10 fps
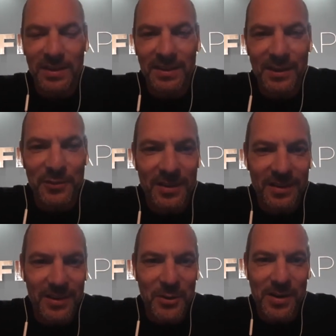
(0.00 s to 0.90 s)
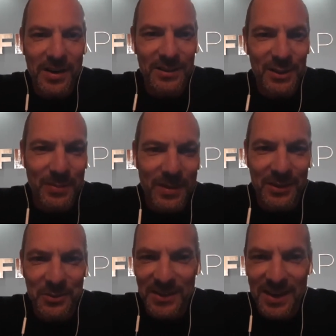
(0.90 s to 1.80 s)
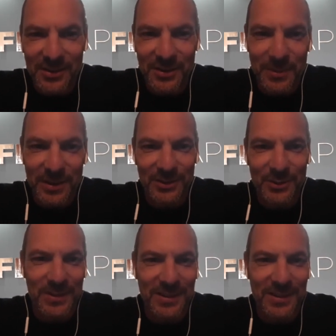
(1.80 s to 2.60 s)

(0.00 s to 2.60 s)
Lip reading: cliff and no one else is paying your salary but yourself.